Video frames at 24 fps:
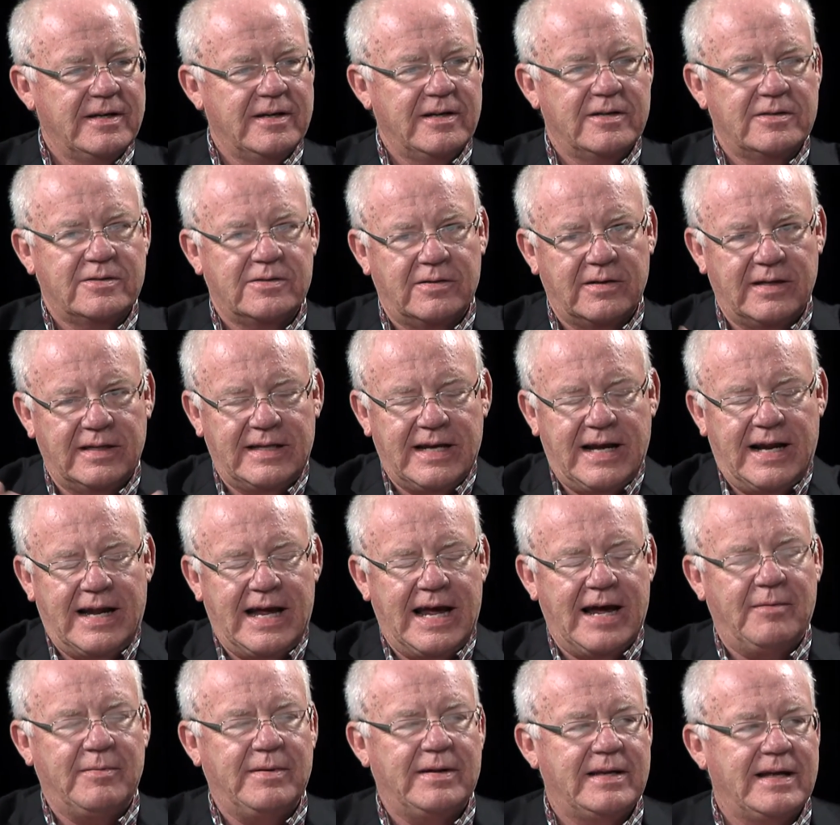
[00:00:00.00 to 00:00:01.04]
so that that
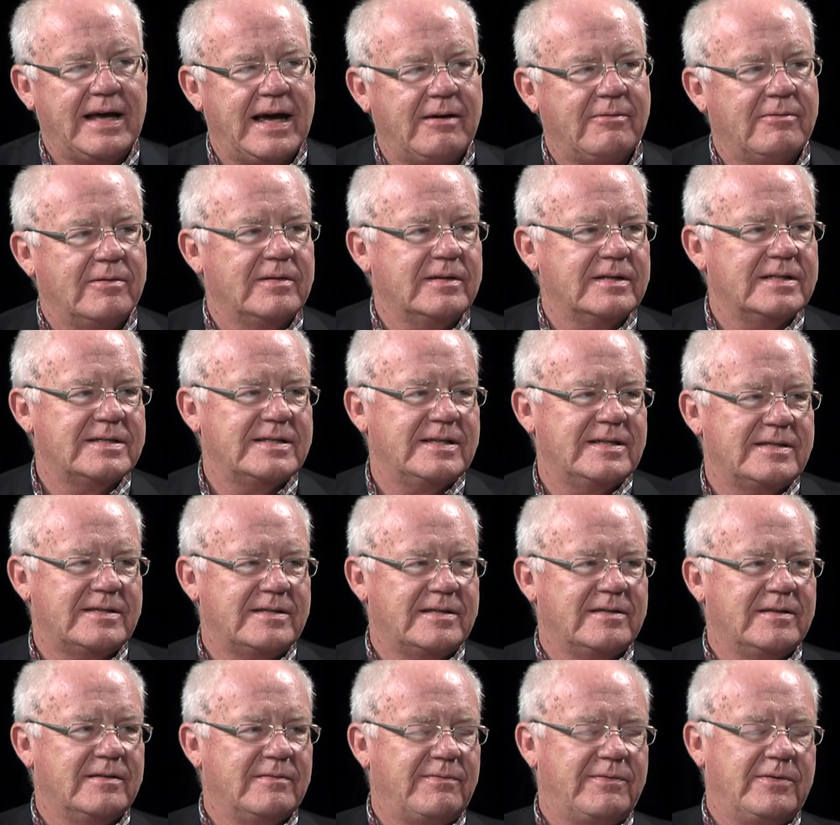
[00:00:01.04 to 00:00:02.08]
habitat will exist
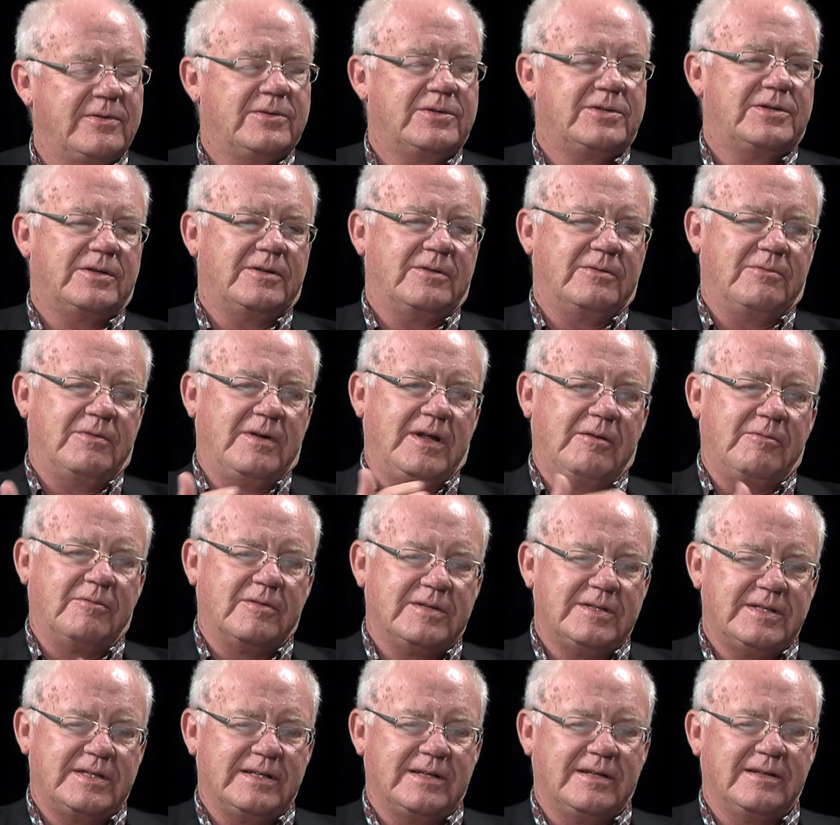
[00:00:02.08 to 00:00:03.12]
in the future while we're
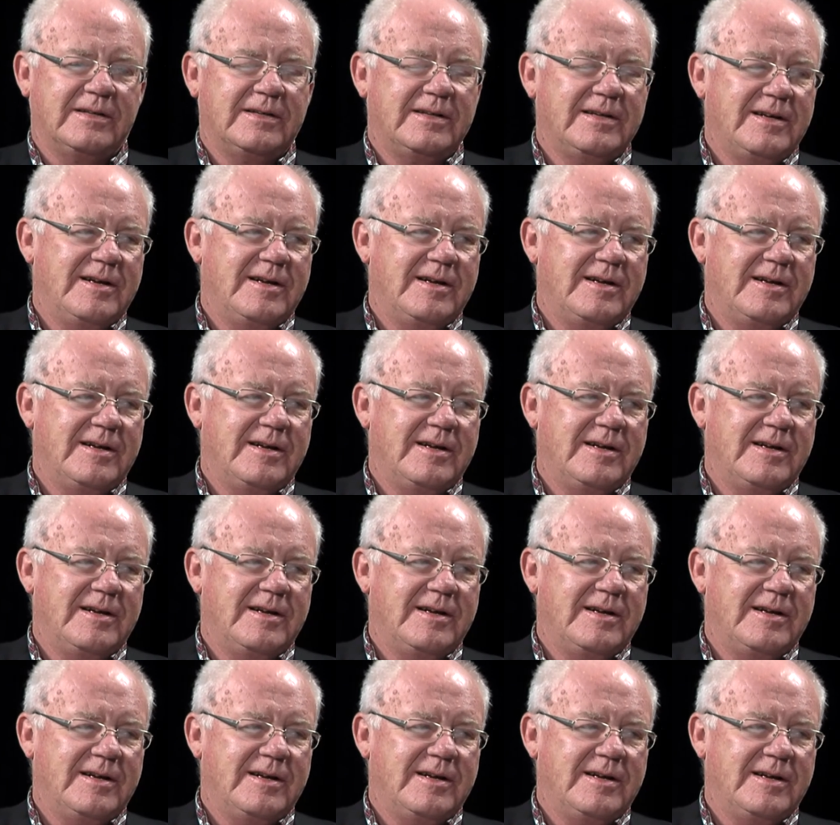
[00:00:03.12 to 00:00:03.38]
still